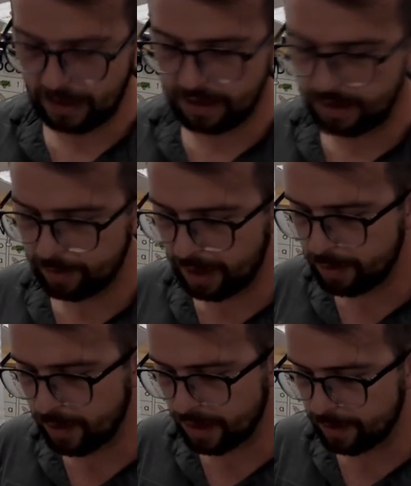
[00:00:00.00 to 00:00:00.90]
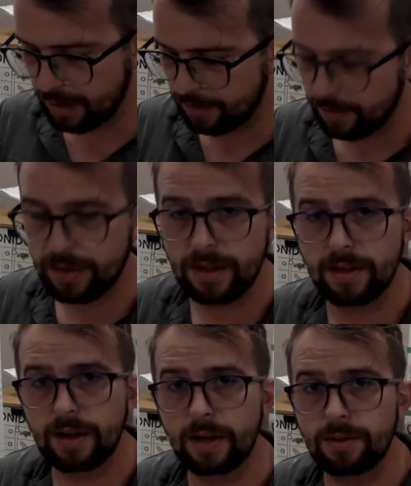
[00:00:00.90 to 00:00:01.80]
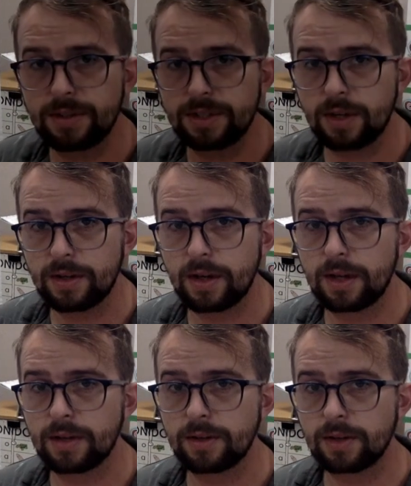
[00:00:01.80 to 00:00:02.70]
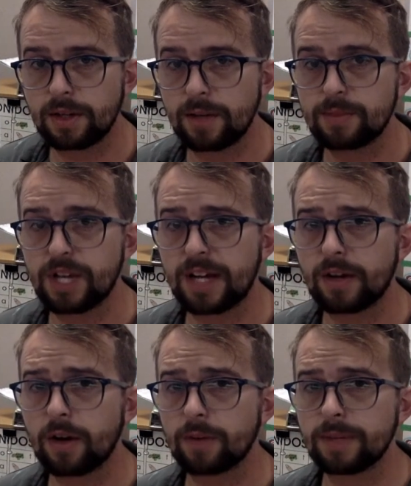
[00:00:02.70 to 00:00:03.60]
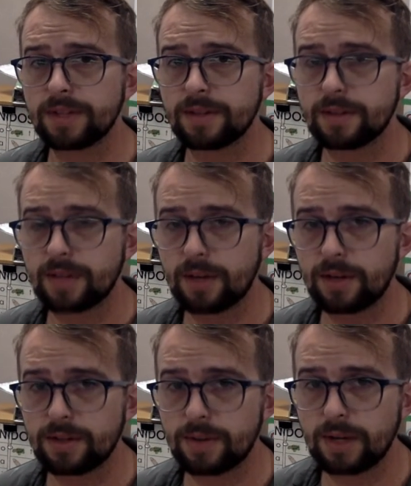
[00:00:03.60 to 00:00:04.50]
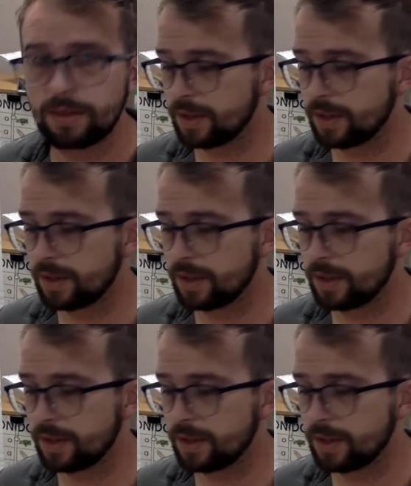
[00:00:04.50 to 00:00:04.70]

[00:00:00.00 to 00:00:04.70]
I would recommend for the hundreds chart looking up Jack Hartman counting to 100.